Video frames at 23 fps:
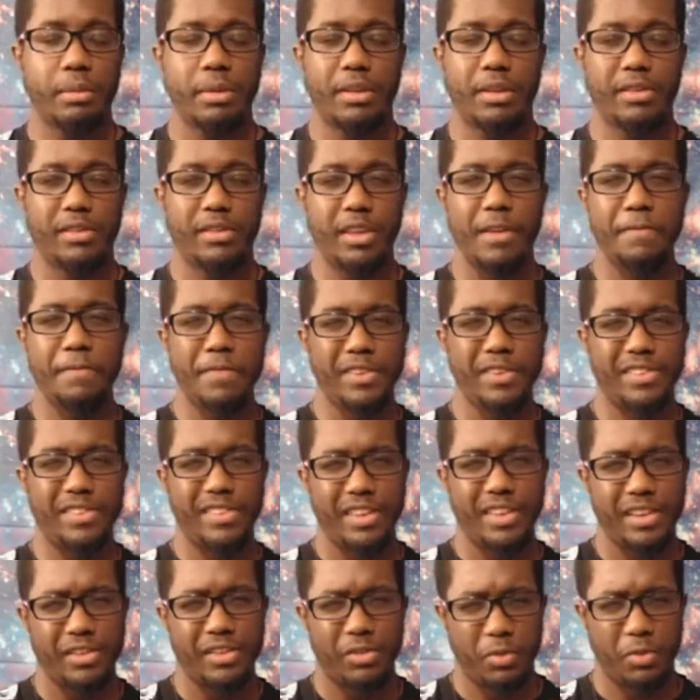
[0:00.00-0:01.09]
to be this
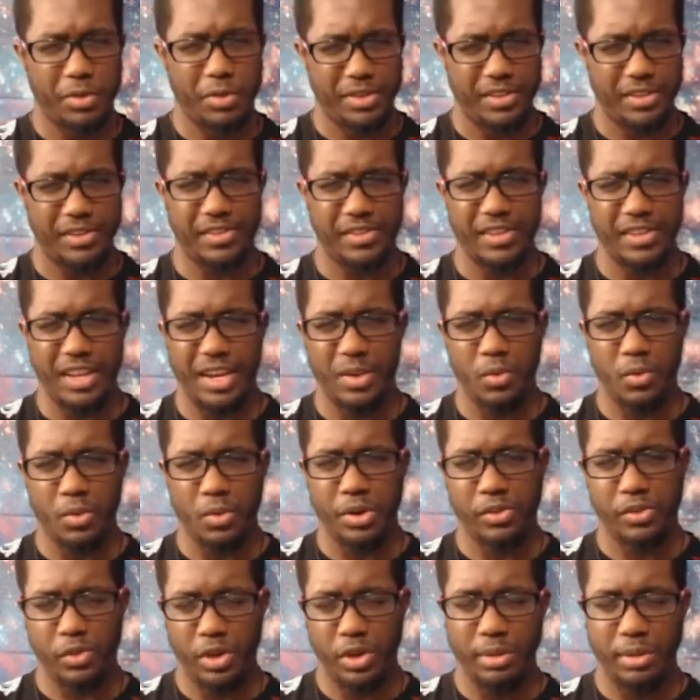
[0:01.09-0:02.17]
emphasis with the sun where
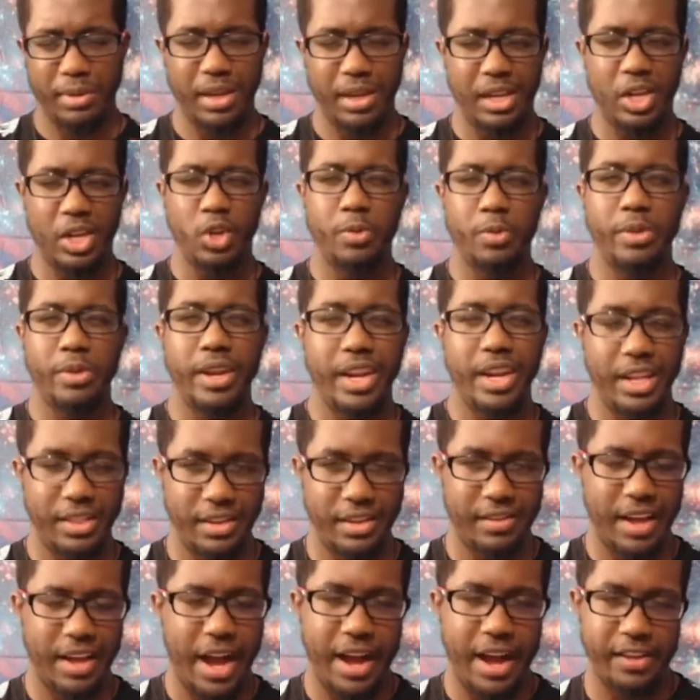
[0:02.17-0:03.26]
it's going to be illuminating
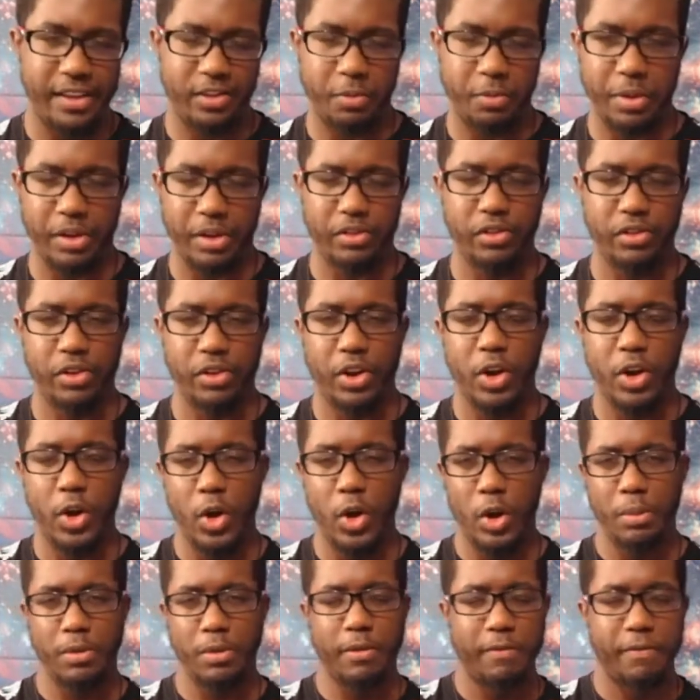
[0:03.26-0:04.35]
these aspects your
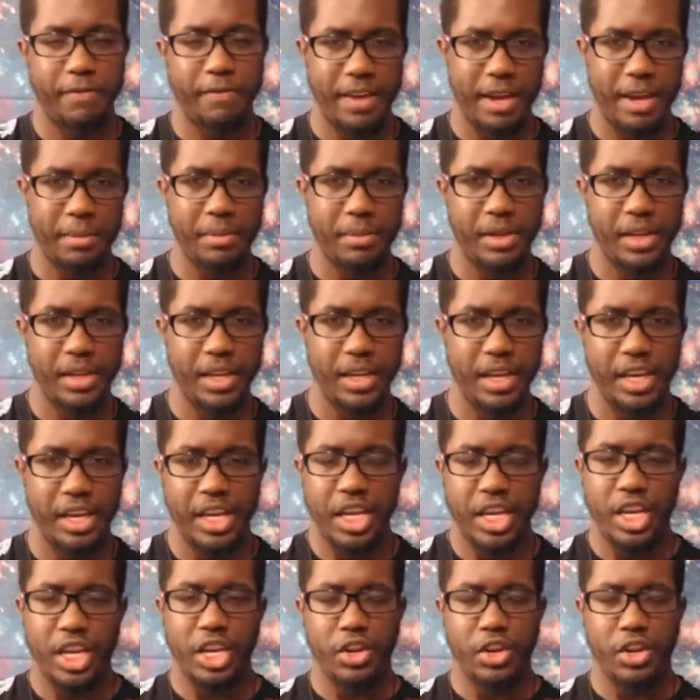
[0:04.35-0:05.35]
home, your family,